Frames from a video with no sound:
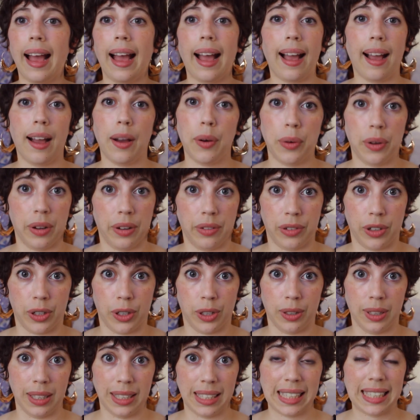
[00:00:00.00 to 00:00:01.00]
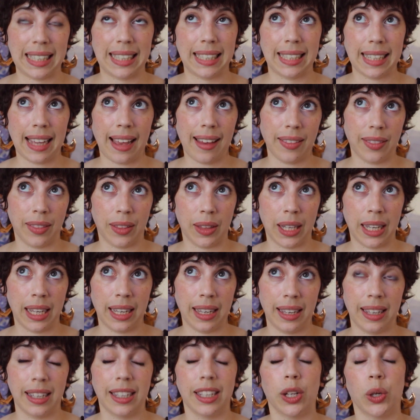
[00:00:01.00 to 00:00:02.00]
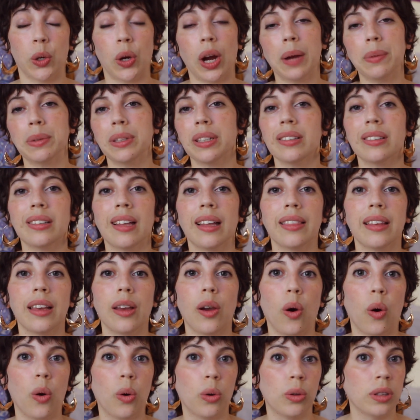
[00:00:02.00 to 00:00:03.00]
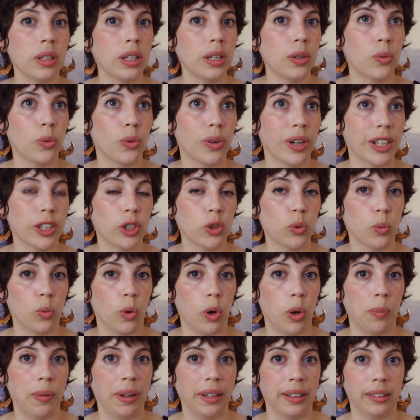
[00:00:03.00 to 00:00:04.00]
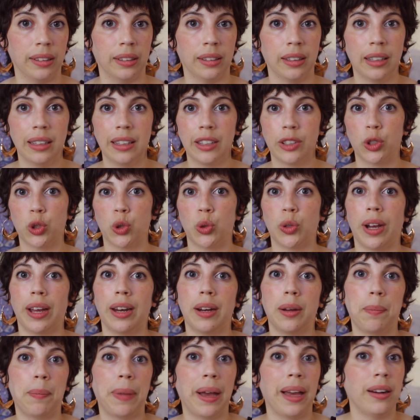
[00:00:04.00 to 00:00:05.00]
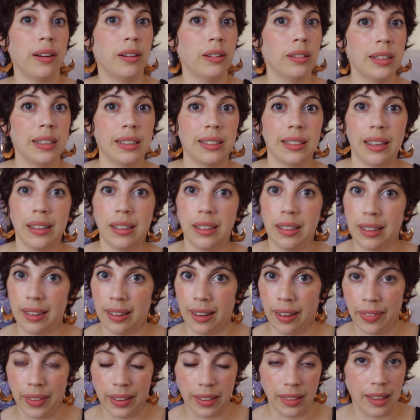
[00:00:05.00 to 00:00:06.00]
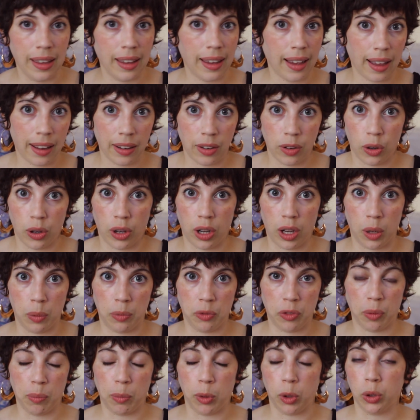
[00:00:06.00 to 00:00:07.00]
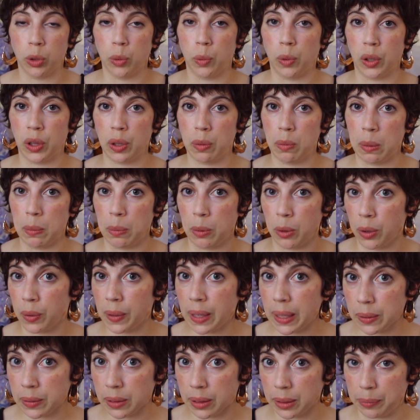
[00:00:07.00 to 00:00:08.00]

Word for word: However, sadly, Grimes is not the only rich woman trying to peddle this idea that they had no help from all the wealthy people around